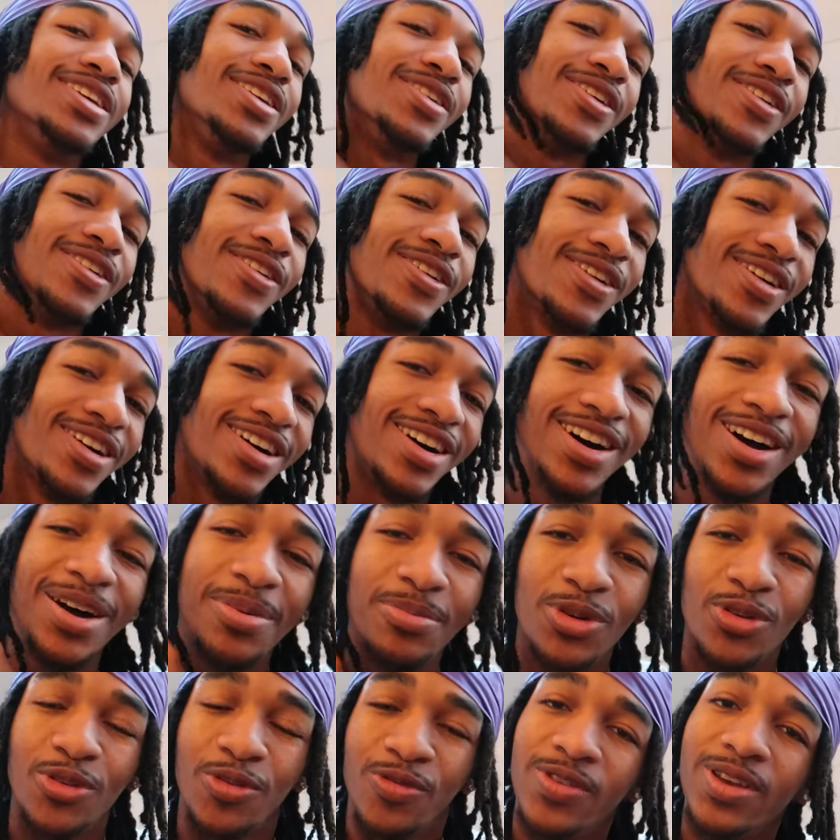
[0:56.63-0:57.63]
say, a
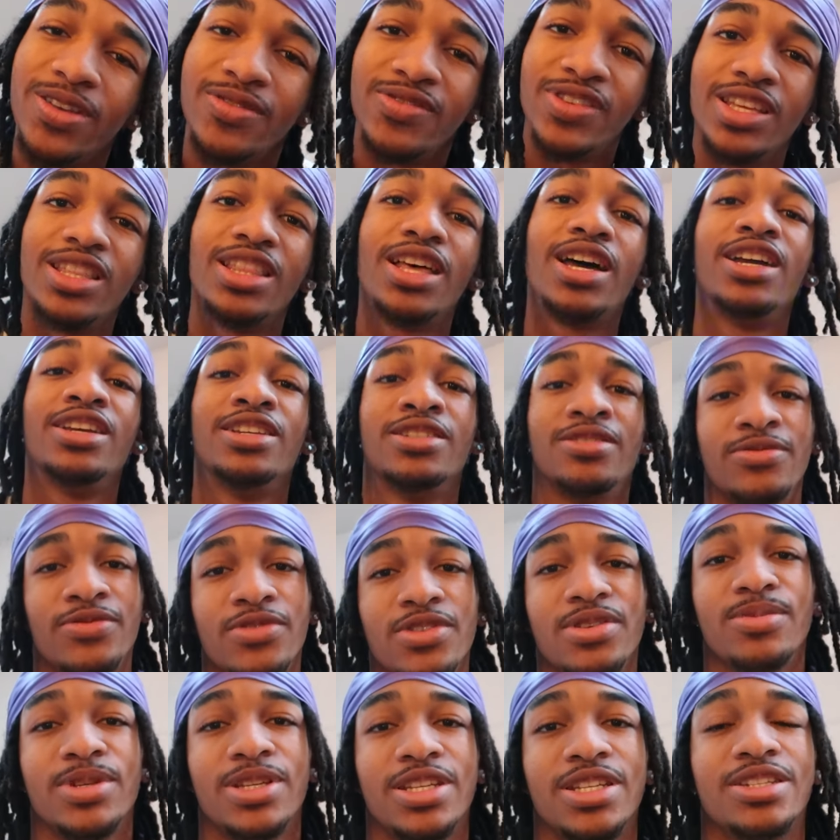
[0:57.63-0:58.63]
humble 50 likes, you
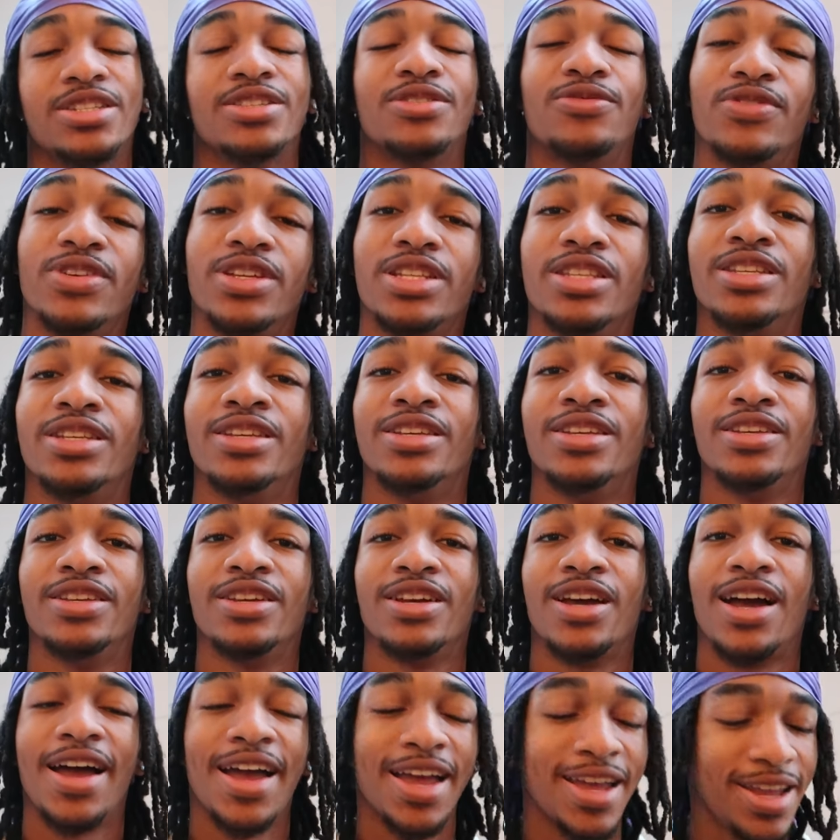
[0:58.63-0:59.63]
feel me? Just 50.
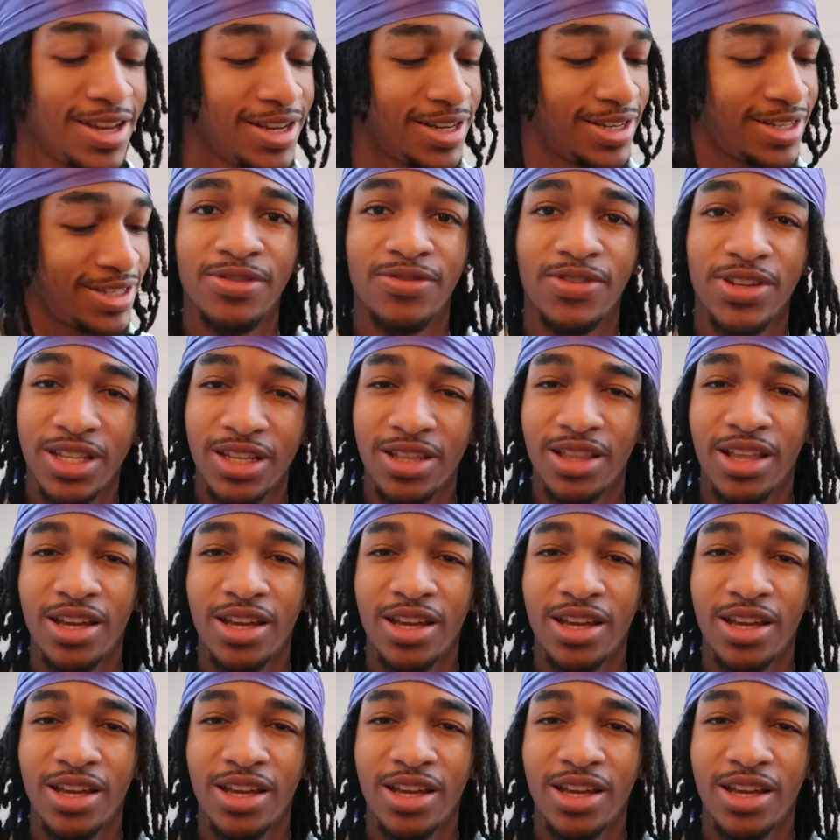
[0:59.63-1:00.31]
All right? 50